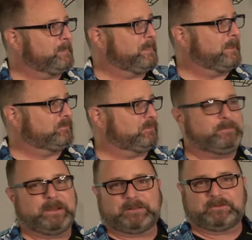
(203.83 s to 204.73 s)
It should
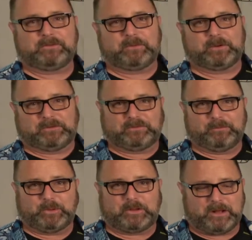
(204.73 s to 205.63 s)
make this a very
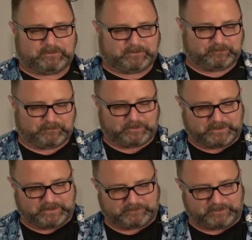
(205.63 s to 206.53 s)
simple concept for you to
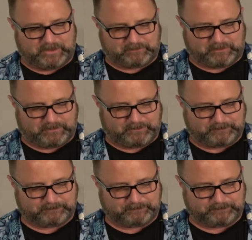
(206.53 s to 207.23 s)
get your head around.